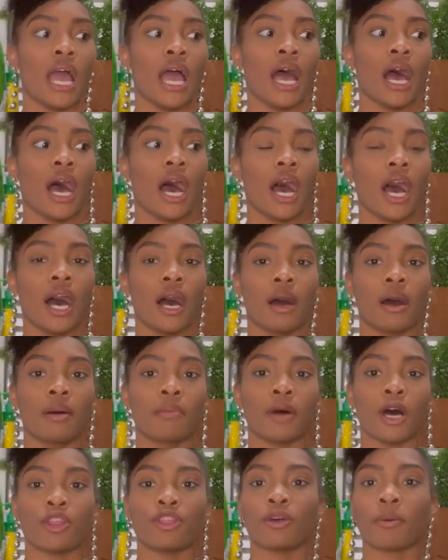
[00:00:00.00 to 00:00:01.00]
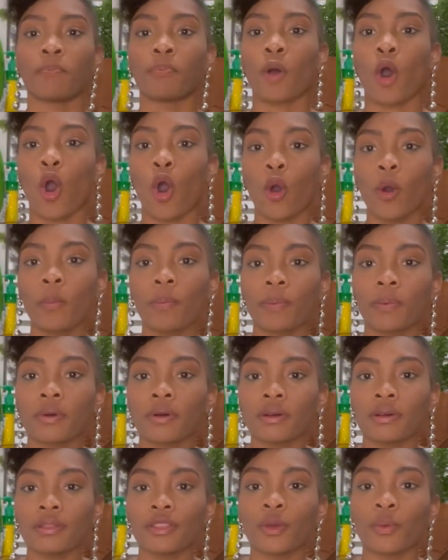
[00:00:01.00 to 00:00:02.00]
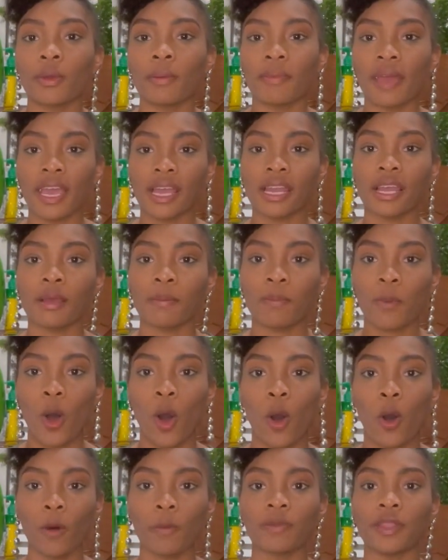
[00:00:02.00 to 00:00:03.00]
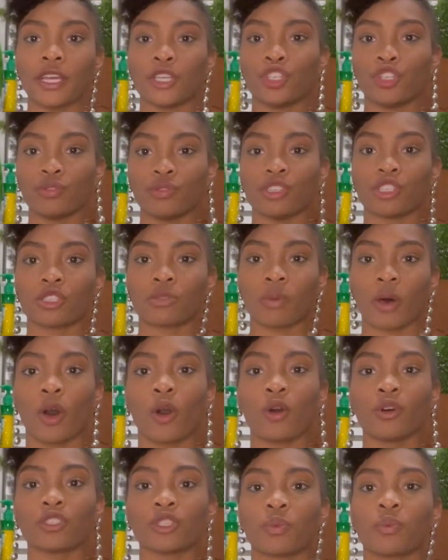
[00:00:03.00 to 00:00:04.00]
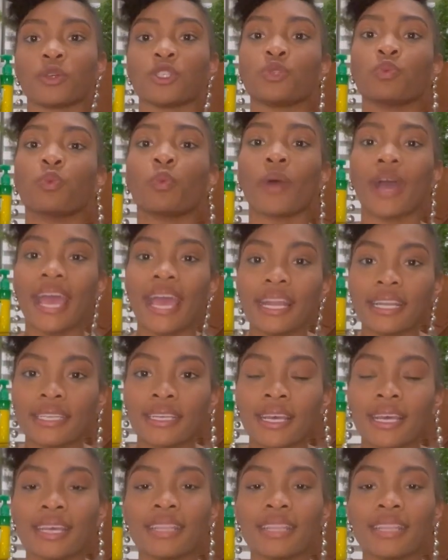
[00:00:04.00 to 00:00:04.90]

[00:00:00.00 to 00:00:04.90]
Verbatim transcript: um, the pulp, the remaining pulp that you dispose was wet.